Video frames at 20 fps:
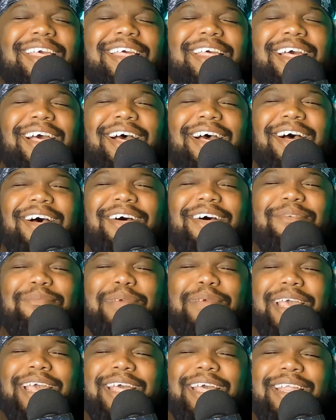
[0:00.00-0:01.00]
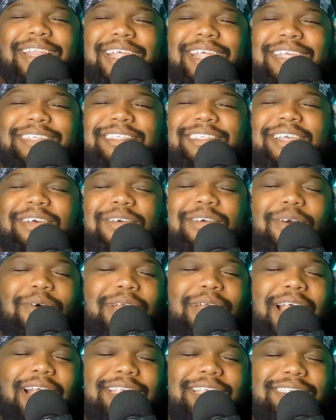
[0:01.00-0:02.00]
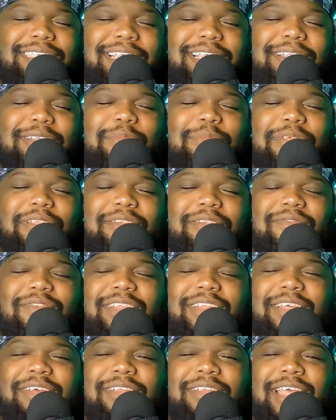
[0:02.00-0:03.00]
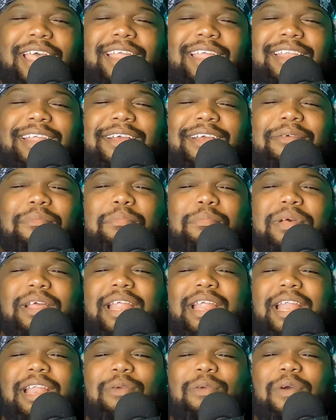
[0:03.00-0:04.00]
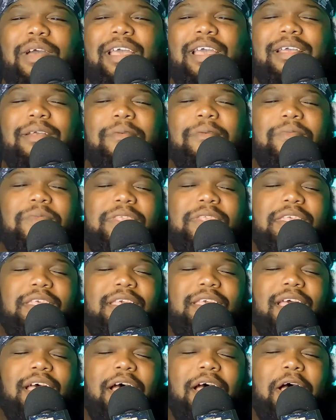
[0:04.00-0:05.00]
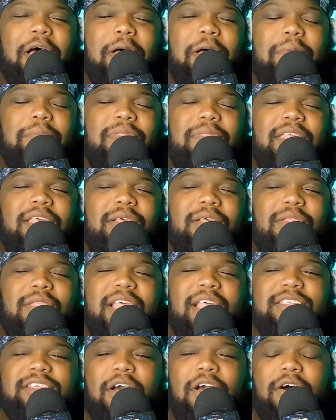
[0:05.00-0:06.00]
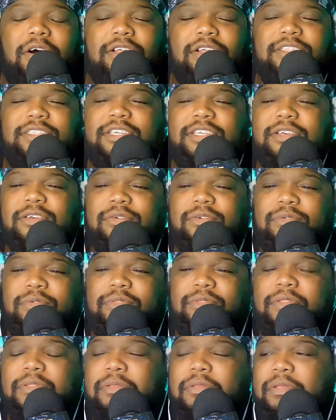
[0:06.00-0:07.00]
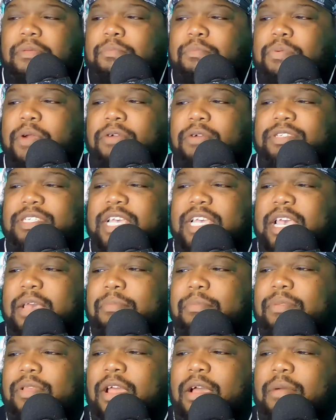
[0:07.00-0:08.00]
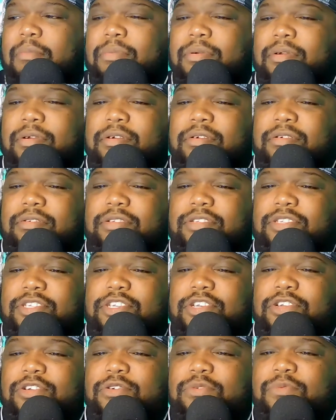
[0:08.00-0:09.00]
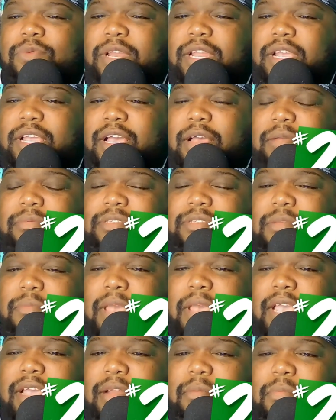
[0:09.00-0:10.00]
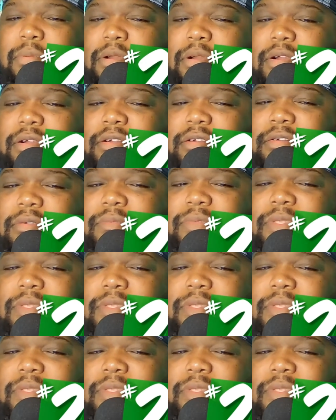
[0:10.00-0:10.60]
oh man, it's still going. I can see a little bit of the video down there. But anyway, let's go on to pro tip number 2 when it comes to making a burger.